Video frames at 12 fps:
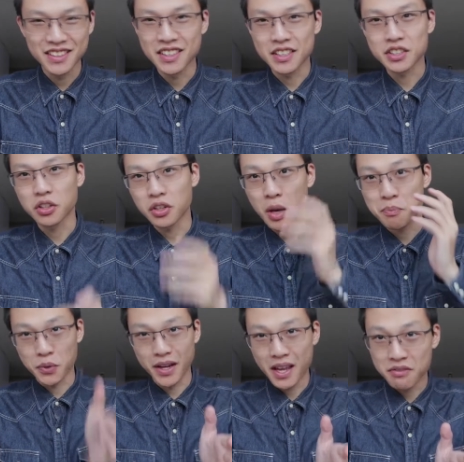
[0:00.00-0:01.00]
Yeah, so I
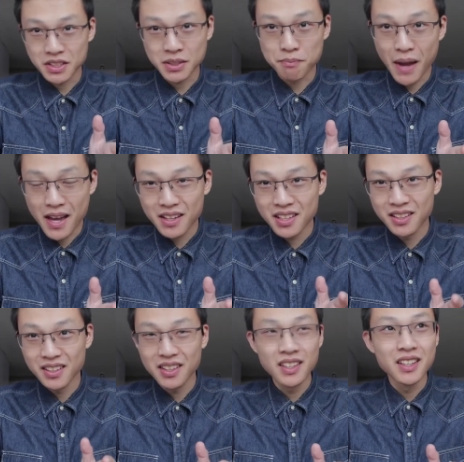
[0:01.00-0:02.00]
bring everything back.
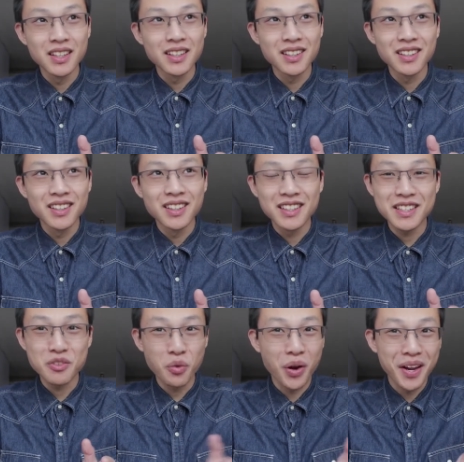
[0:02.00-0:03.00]

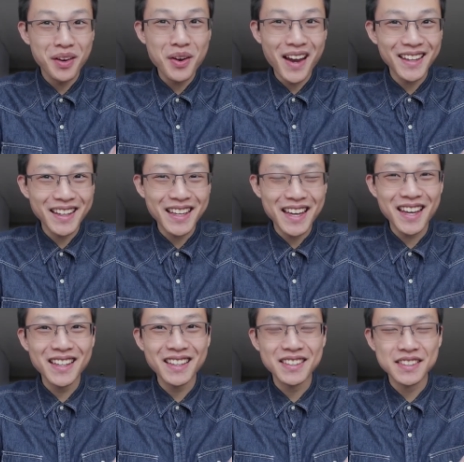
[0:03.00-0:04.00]
We are in
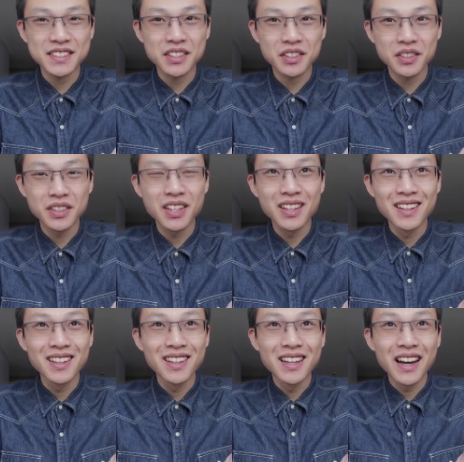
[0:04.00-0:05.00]
Canada, so
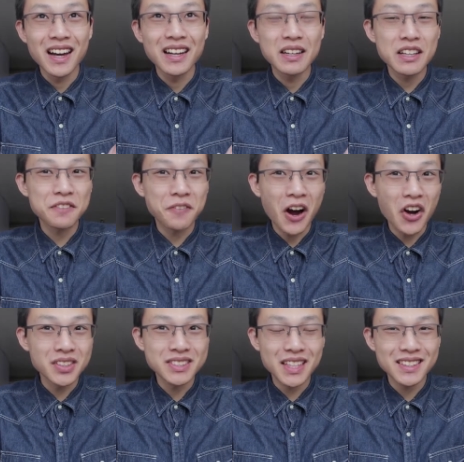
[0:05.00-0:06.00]
if
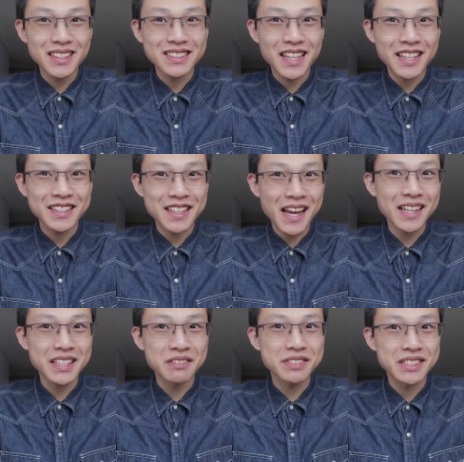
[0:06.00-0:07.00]
outside is like
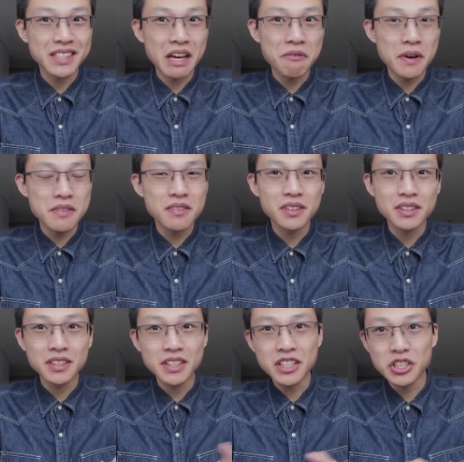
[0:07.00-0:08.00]
-7,
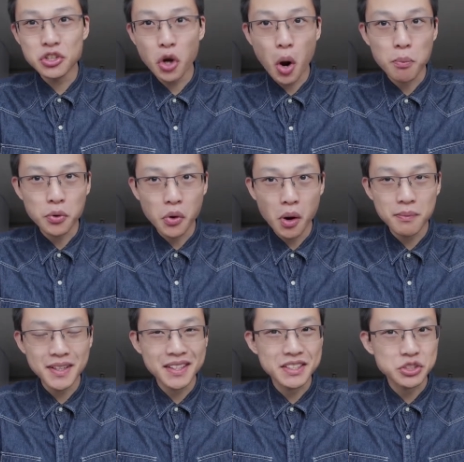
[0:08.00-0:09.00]
indoor
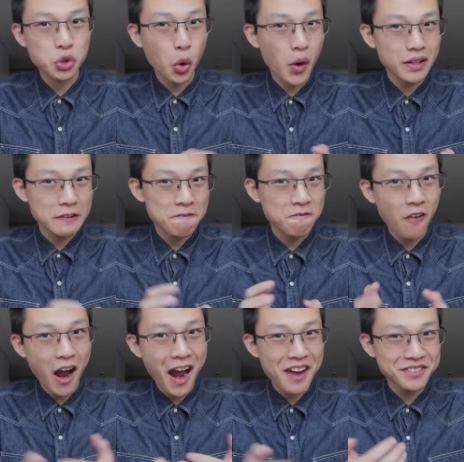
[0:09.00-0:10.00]
probably is
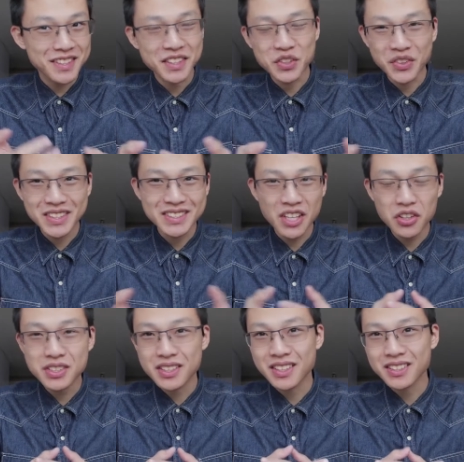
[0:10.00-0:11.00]
25 degrees
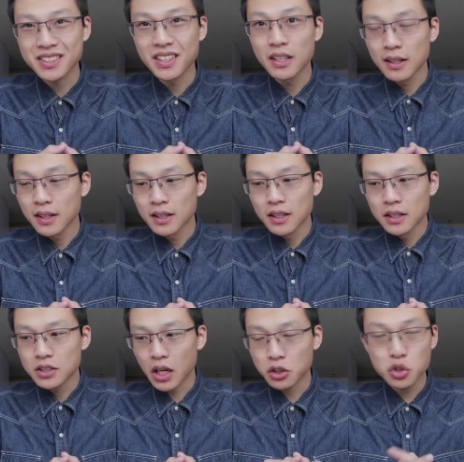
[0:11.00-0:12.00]
Celsius.
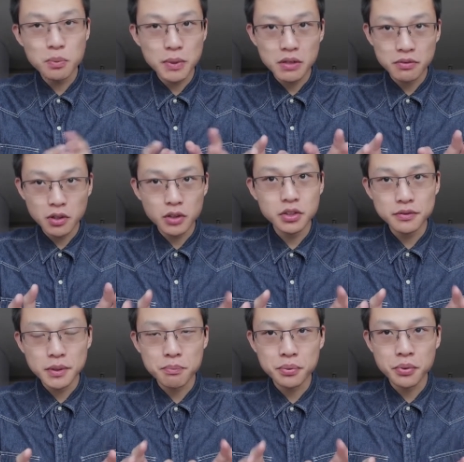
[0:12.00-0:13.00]
So I do believe lots
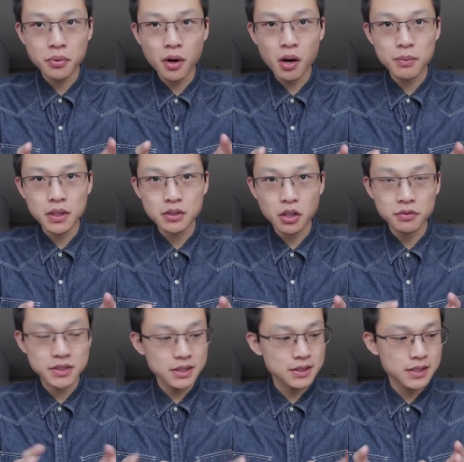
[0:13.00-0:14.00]
of the problems
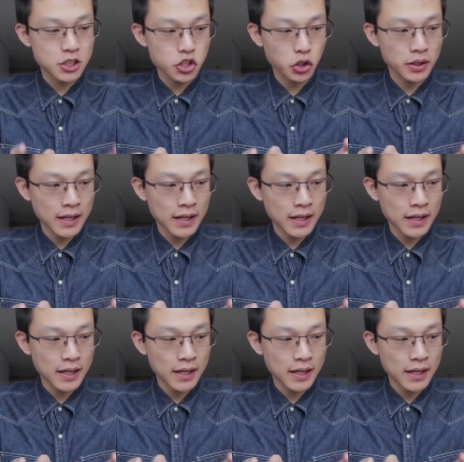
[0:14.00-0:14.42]
of these digital